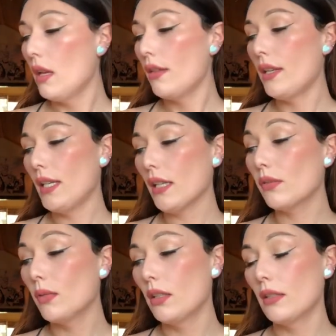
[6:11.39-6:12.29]
The next
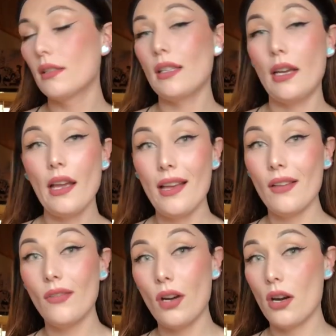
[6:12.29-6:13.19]
ones that I
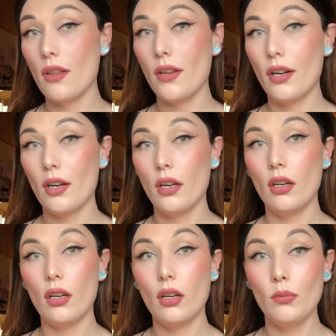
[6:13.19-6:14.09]
have are their
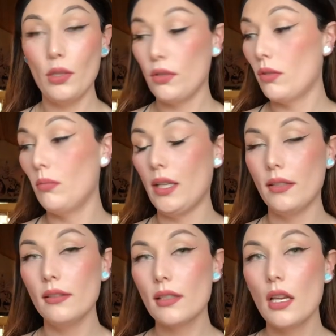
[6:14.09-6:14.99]
original
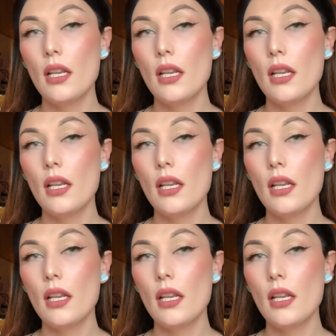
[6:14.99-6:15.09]
blends.